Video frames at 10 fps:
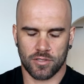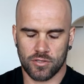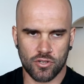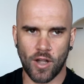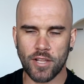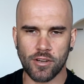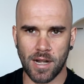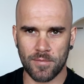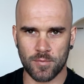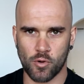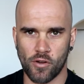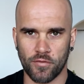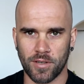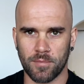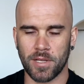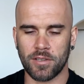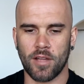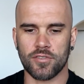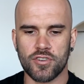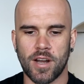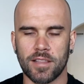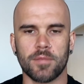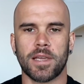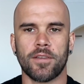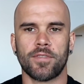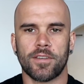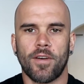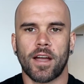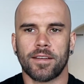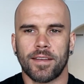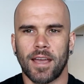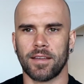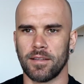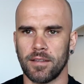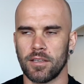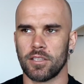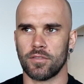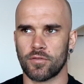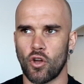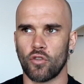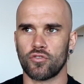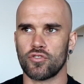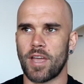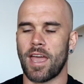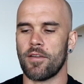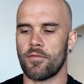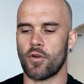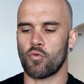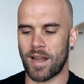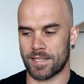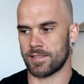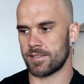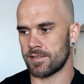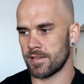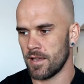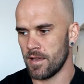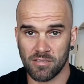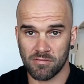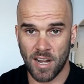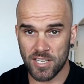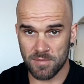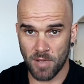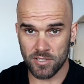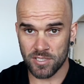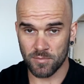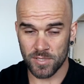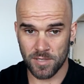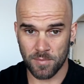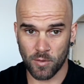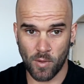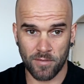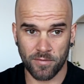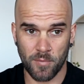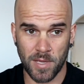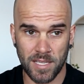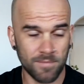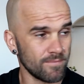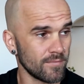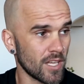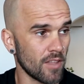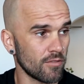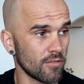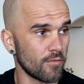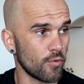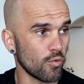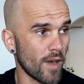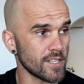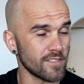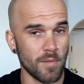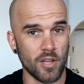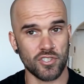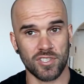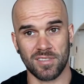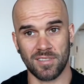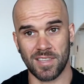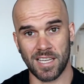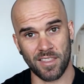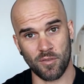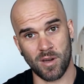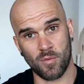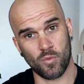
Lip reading: train your arms more often, but don't train them every fucking day. You've got to have rests. Range of motion was the big one for me, going through the full range of motion. The other one